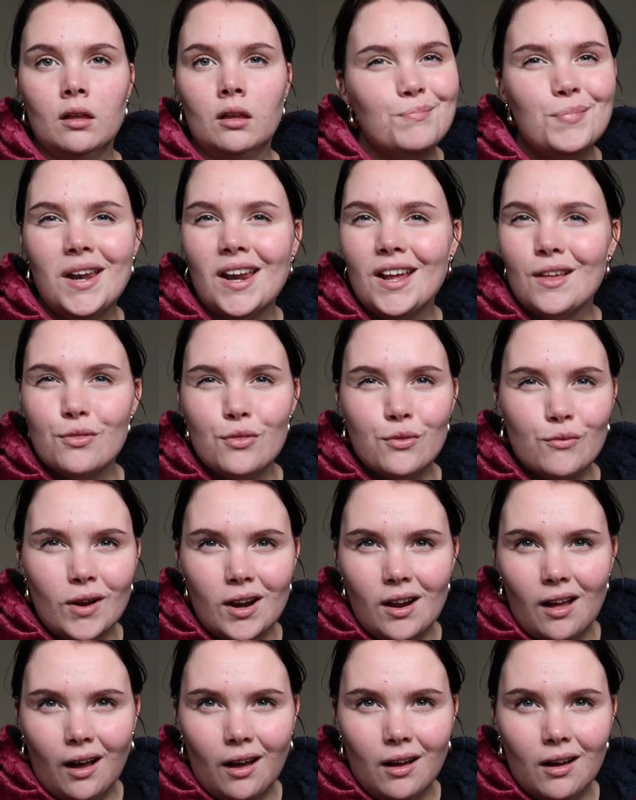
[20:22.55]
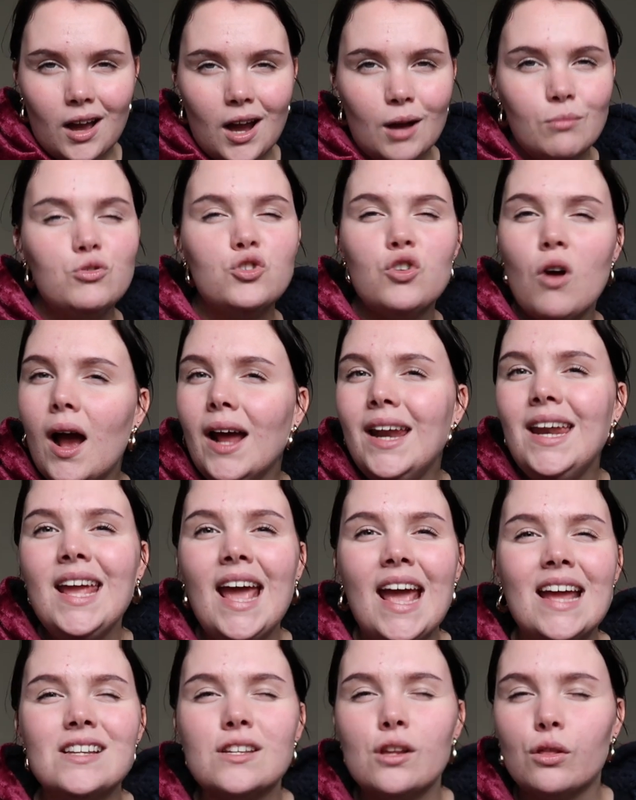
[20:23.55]
But like thriller. I'm trying to
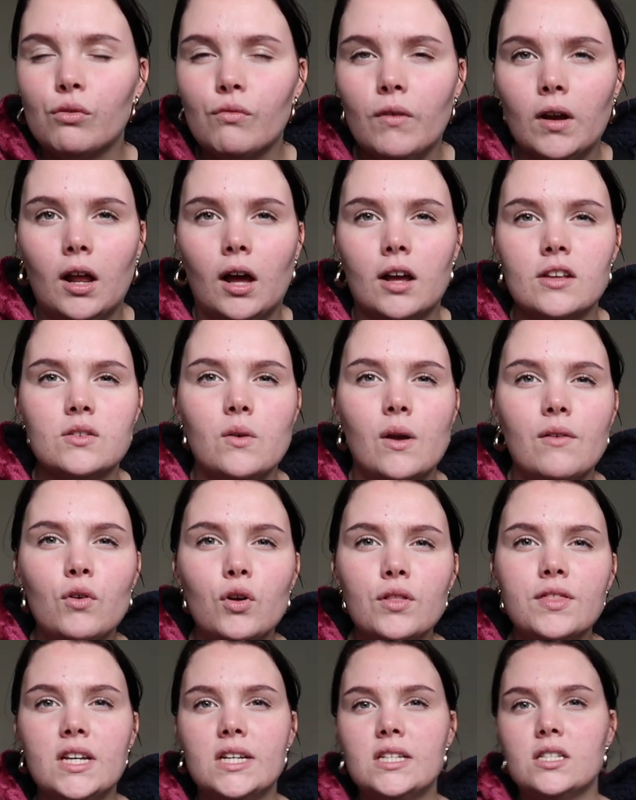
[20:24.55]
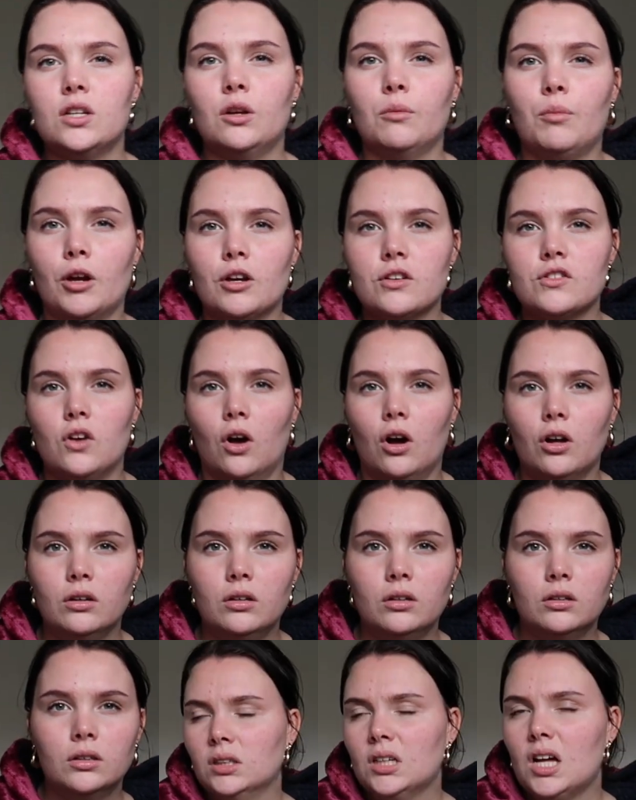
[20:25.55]
get into thriller. So I've got these two books
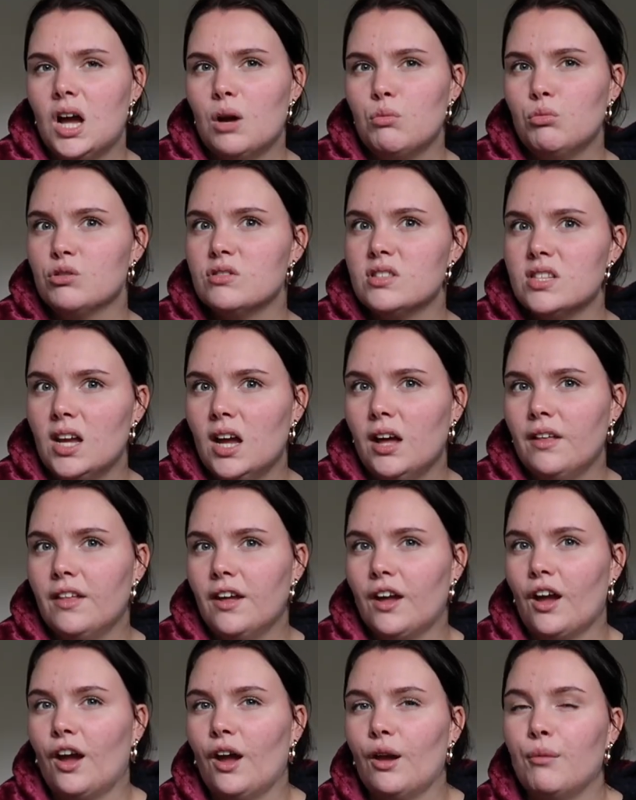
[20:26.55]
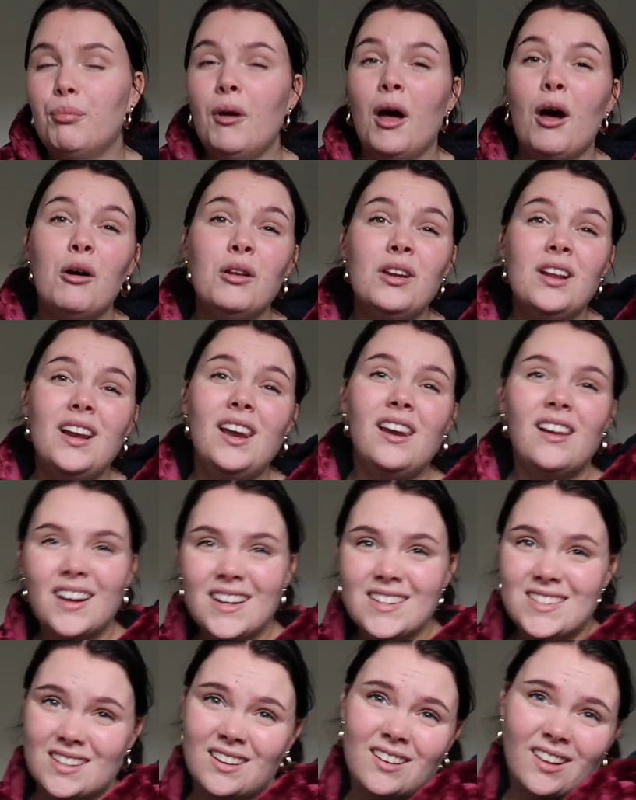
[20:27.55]
on and we'll see how they go. But on a lighter